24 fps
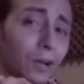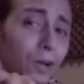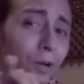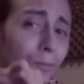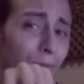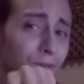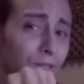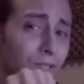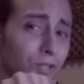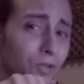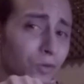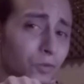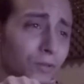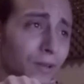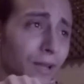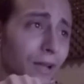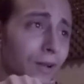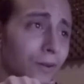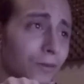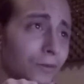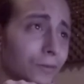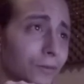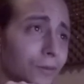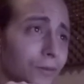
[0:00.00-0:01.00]
up and 2
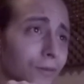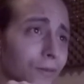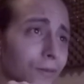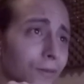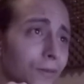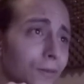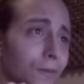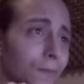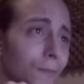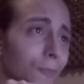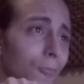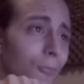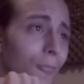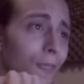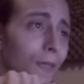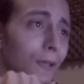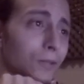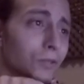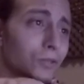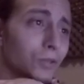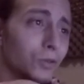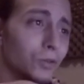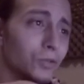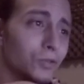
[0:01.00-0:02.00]
down.
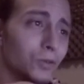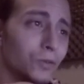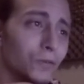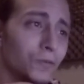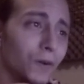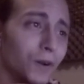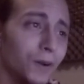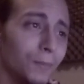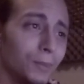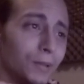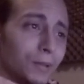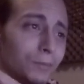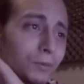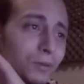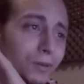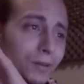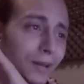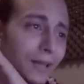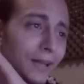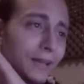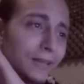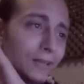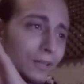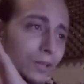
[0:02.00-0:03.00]
So far, people are
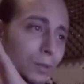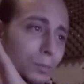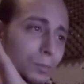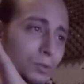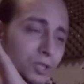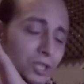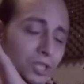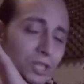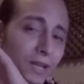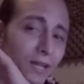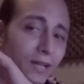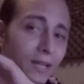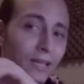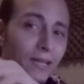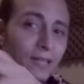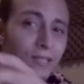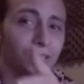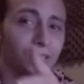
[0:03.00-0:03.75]
liking Double Check. It